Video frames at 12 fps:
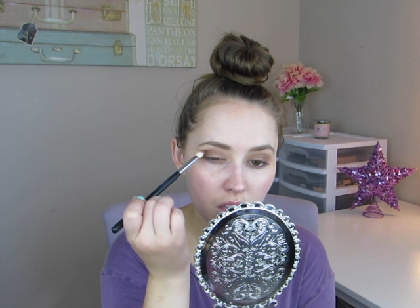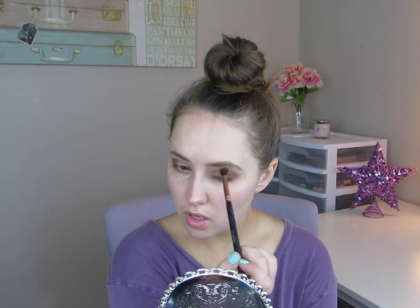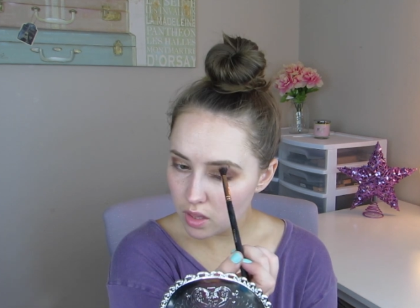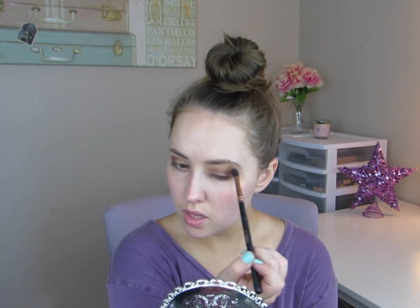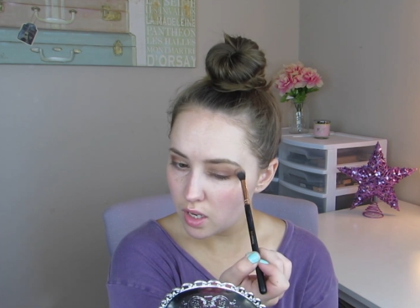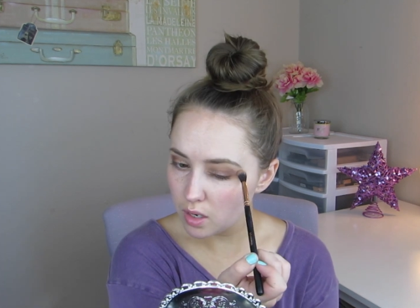
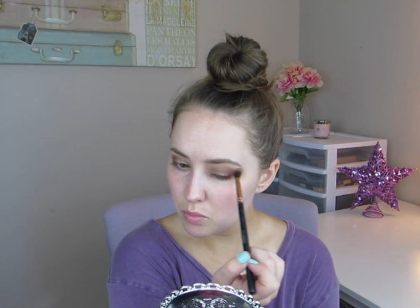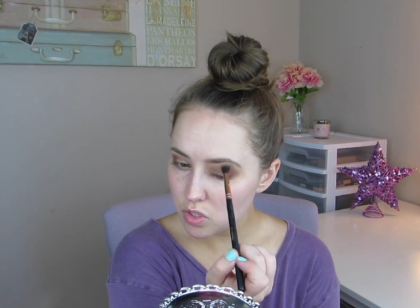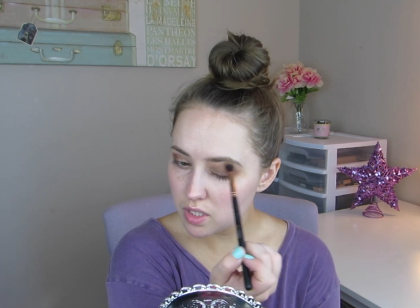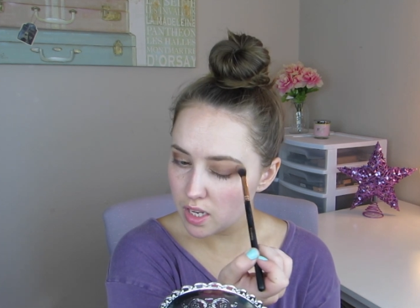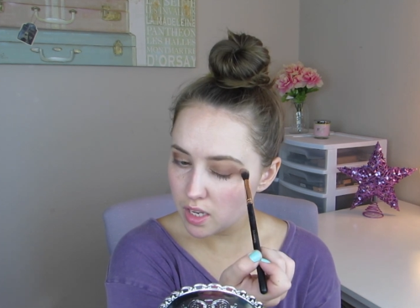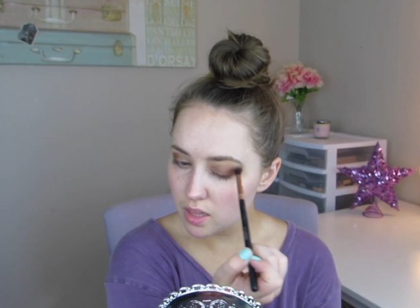And then I'm
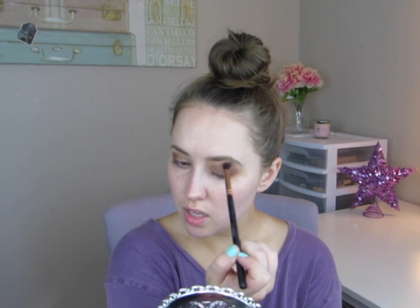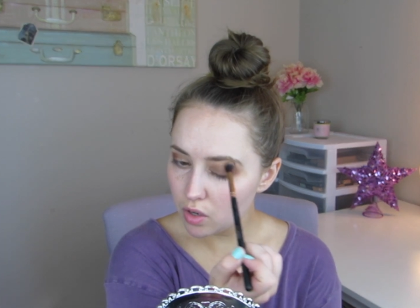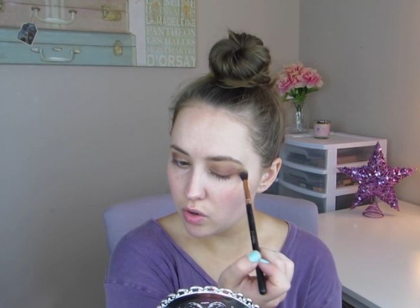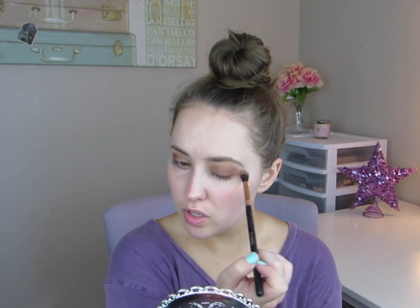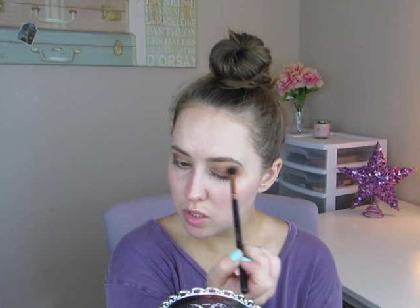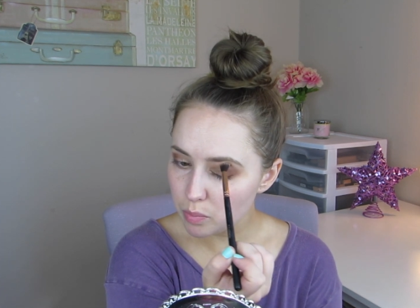just taking that
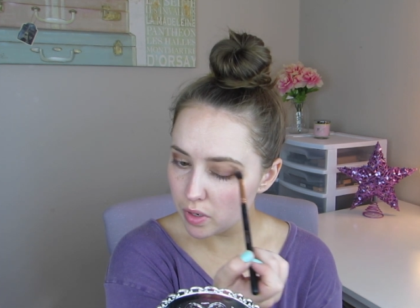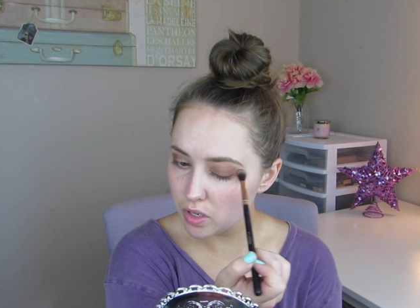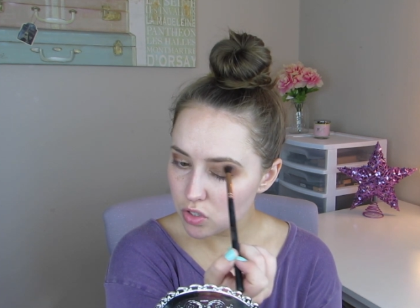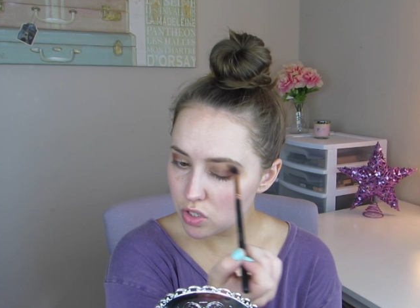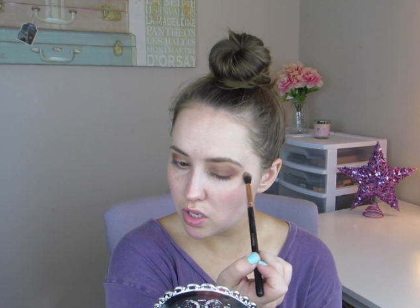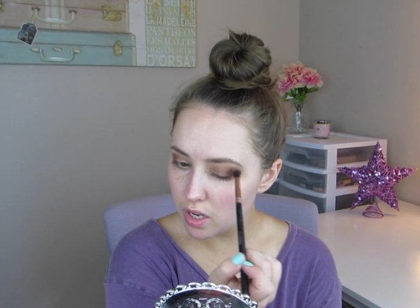crease
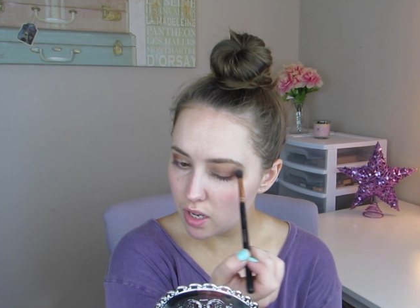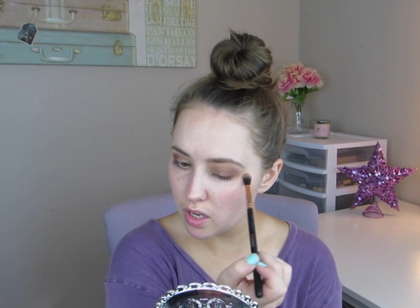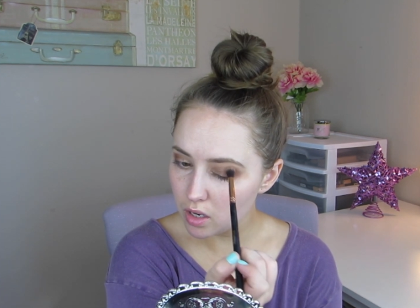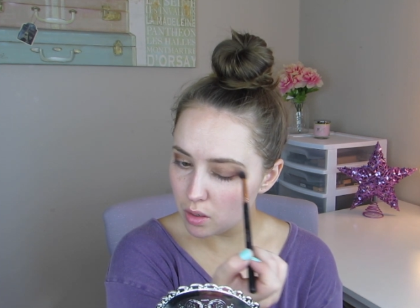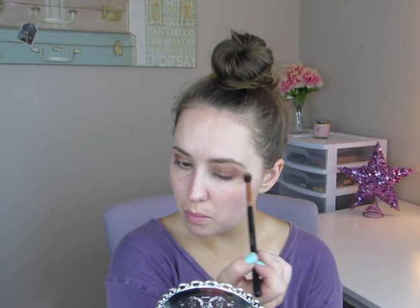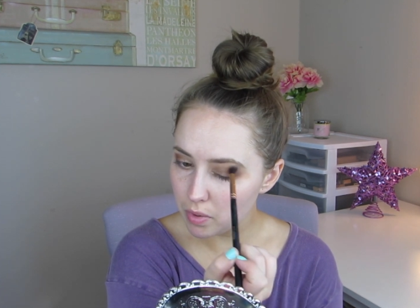brush
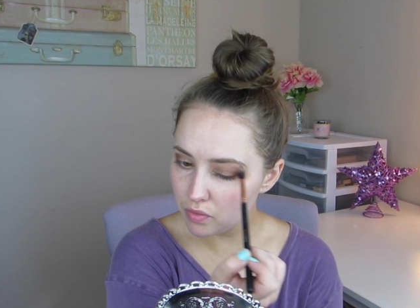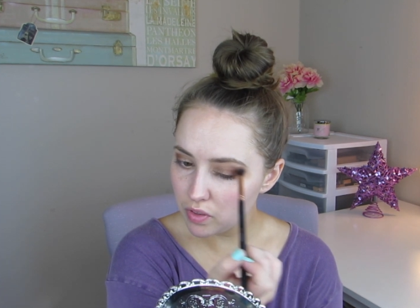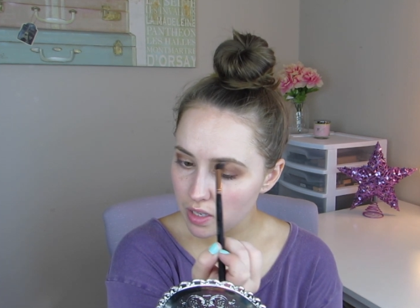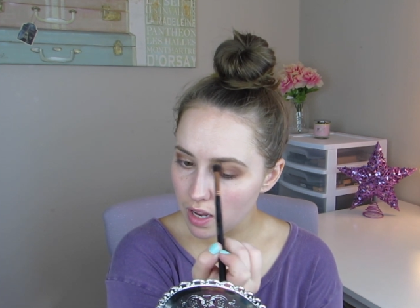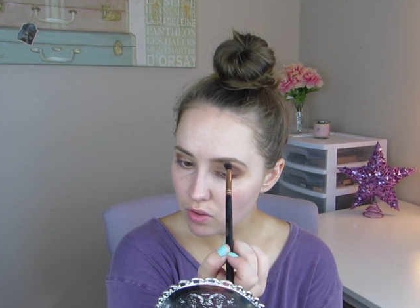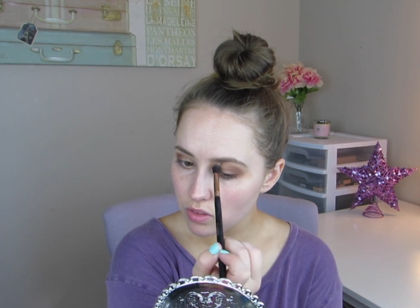and
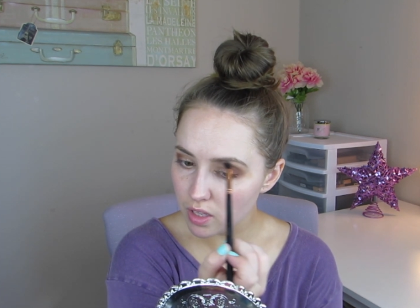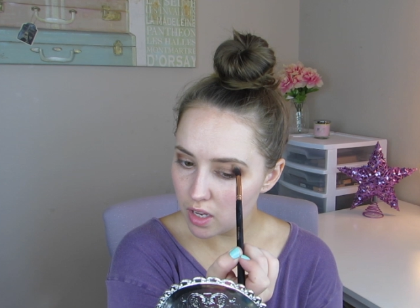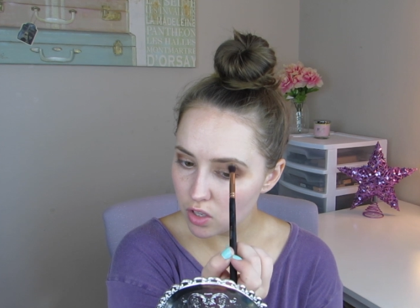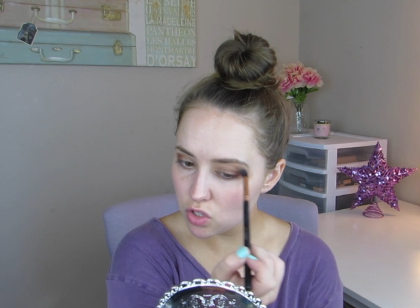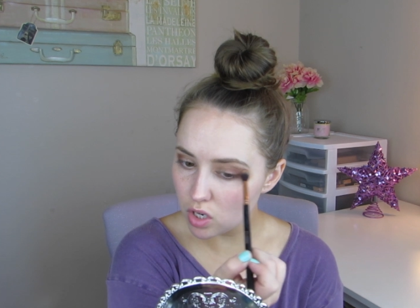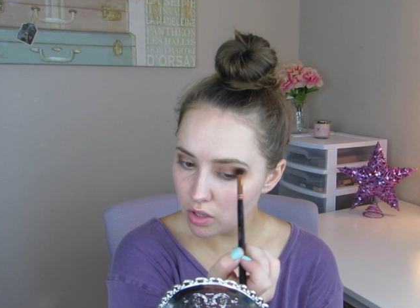buffing out the
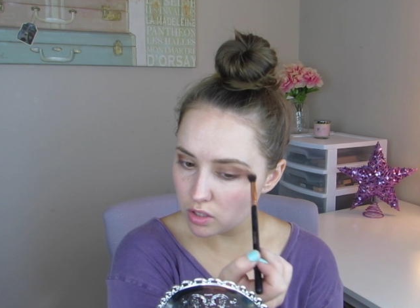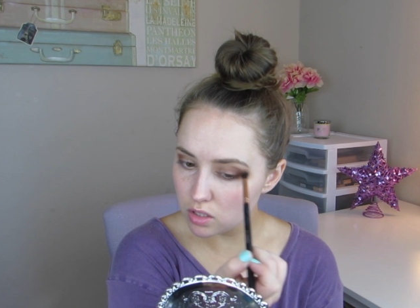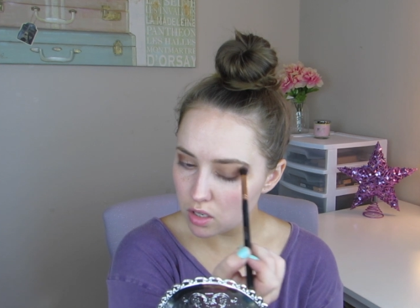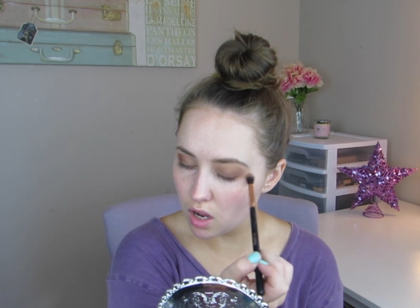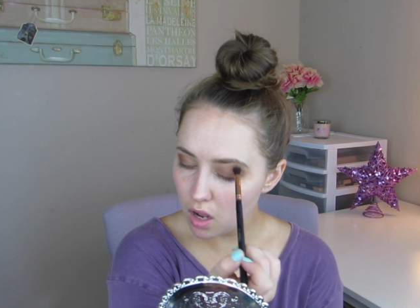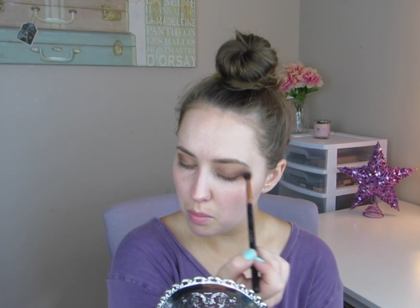edge on the
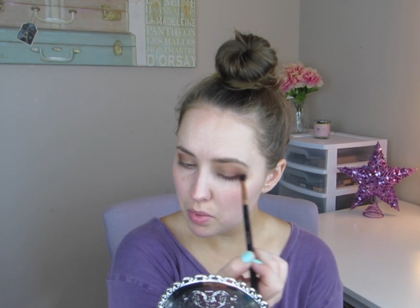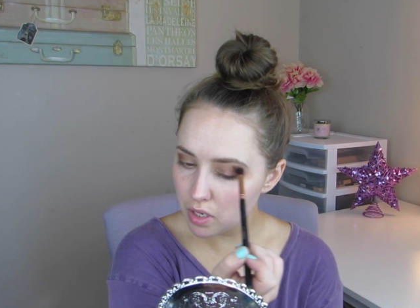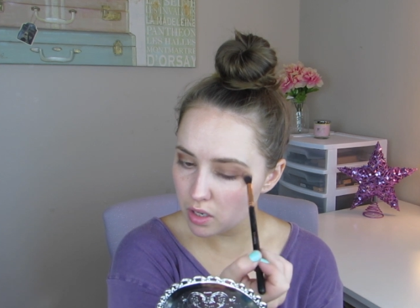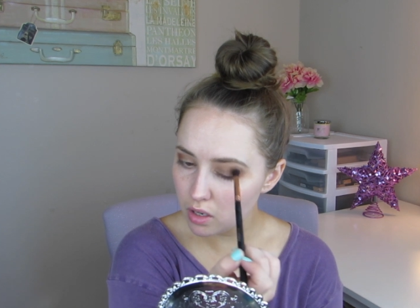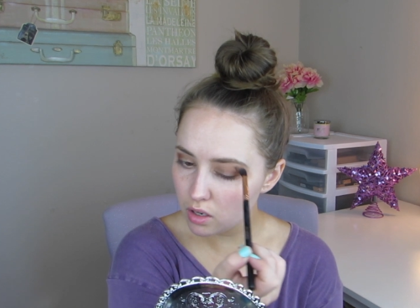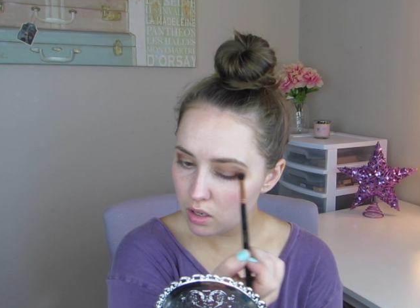top
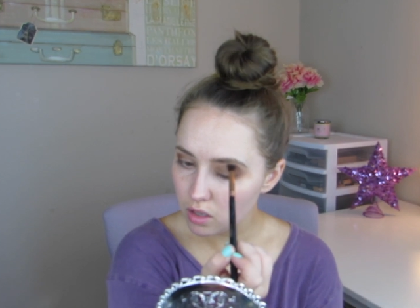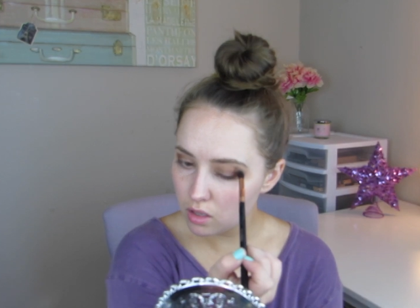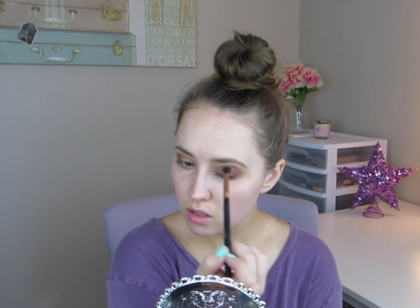here.